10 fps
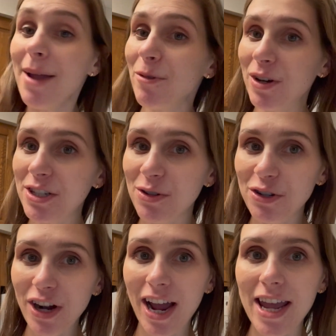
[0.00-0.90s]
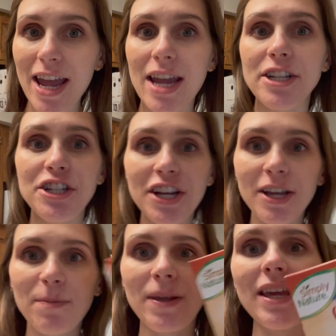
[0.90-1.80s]
going to try a
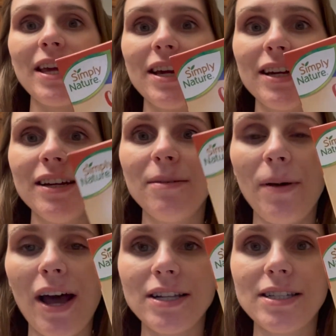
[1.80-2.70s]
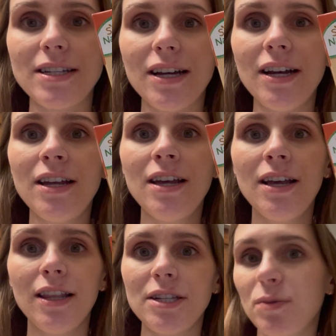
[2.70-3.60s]
chickpea pasta.
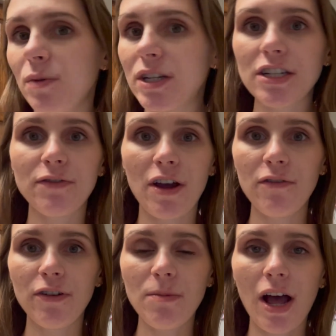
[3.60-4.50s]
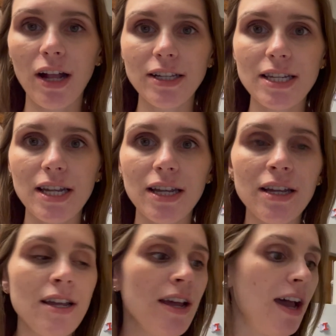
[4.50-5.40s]
This we just found from Aldi.
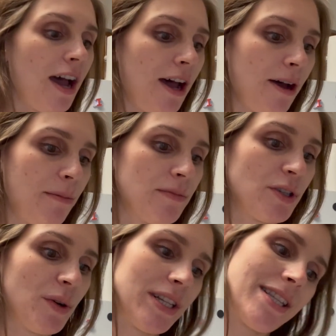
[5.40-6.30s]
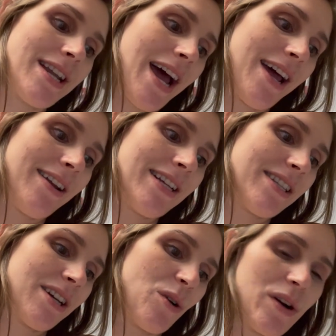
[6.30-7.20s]
So it's
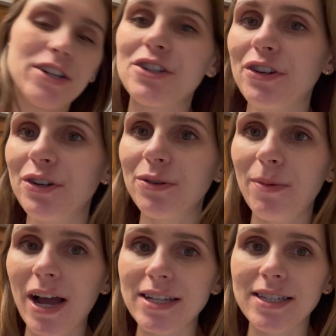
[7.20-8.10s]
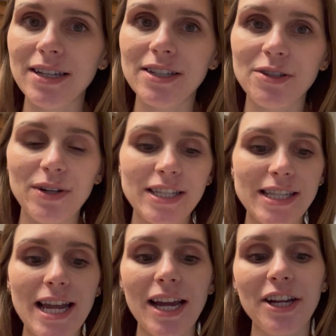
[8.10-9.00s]
the corkscrew pasta, so it's
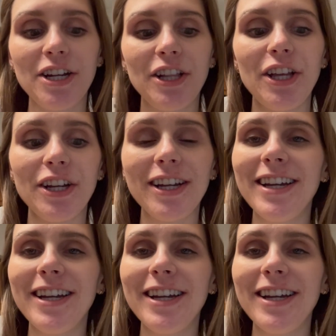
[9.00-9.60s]
not gonna look